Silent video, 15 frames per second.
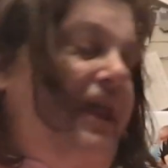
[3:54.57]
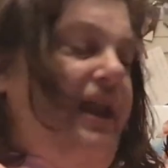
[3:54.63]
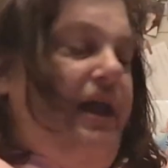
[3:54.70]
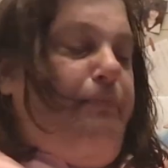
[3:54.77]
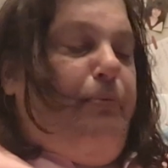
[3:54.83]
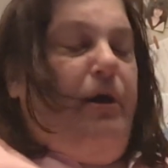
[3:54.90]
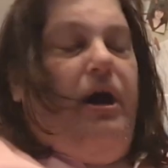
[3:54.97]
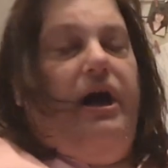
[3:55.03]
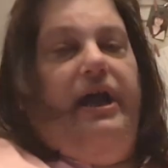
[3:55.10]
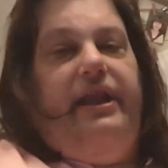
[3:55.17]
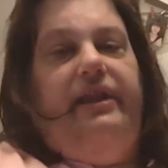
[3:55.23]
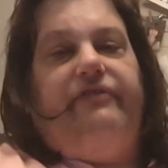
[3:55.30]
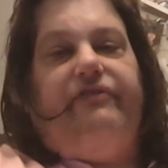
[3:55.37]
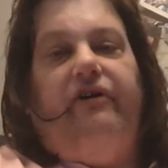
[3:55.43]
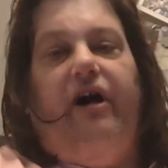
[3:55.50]
I
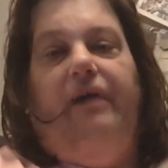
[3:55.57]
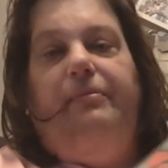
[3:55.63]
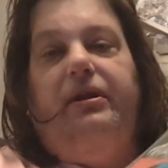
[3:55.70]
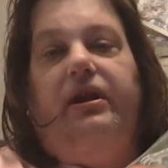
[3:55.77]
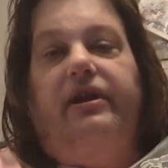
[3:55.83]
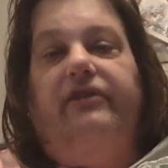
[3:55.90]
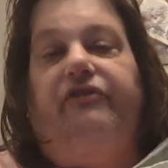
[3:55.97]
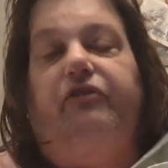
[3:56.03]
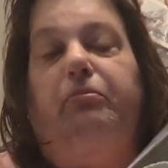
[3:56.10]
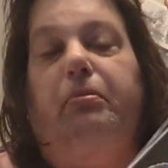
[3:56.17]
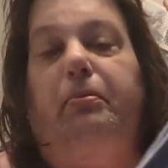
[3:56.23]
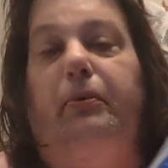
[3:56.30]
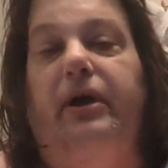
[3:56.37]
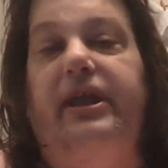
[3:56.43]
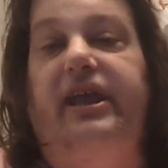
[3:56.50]
bought, so I've been on a
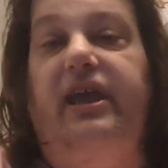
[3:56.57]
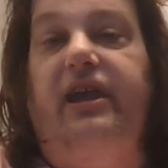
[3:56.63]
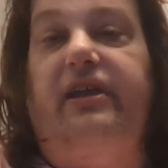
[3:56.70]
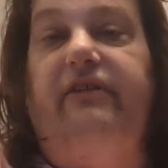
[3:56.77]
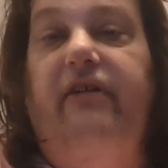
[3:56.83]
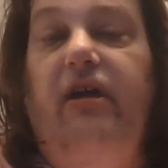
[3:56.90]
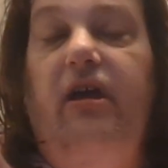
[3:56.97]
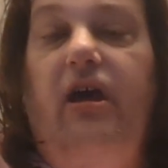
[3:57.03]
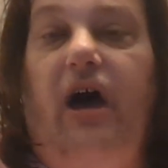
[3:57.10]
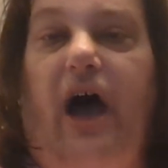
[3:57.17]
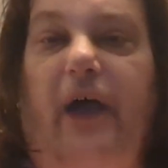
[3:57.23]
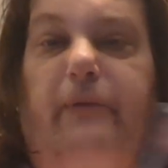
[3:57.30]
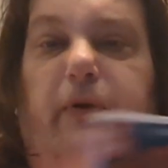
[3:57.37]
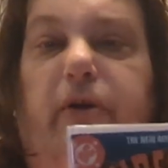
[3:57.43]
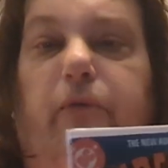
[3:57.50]
Superboy kick.
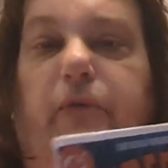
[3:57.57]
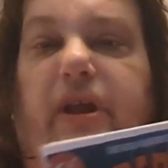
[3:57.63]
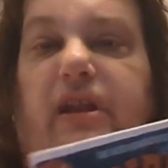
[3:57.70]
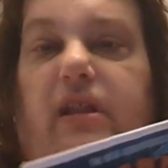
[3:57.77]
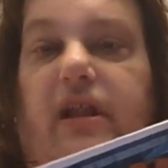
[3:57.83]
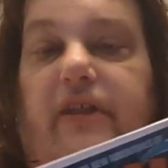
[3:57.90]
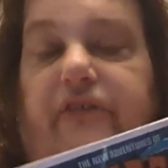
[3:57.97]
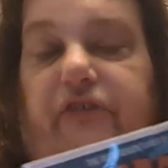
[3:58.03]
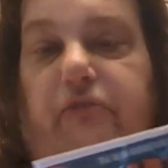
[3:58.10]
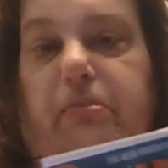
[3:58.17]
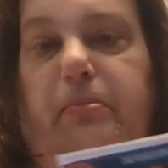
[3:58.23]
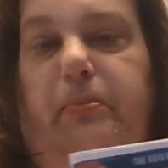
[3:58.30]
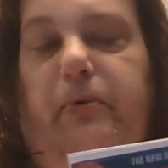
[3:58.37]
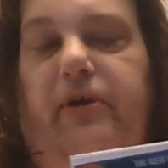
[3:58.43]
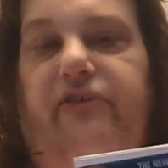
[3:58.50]
I want to read a lot of
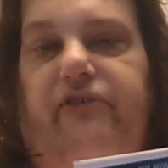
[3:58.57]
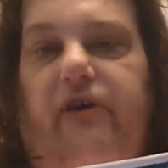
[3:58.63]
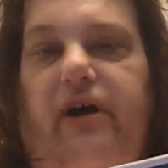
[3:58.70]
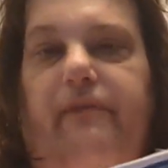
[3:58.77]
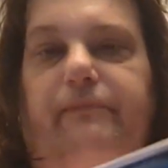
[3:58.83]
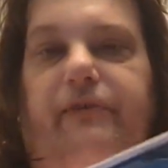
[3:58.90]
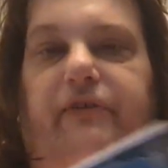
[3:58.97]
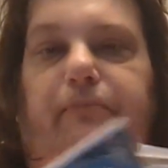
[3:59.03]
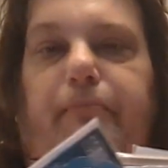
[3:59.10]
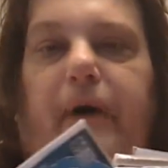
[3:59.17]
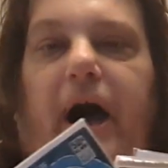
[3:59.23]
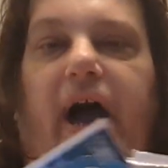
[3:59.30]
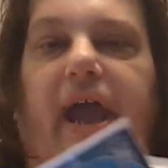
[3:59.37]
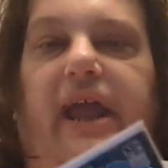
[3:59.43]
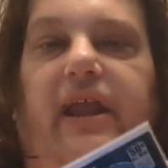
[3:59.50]
Superboy, so I'm just
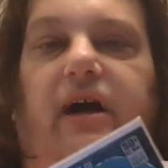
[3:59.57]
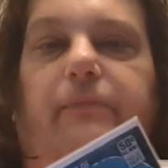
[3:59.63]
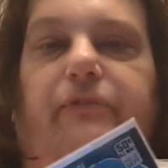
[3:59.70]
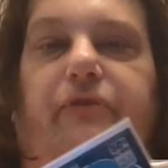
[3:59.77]
buying up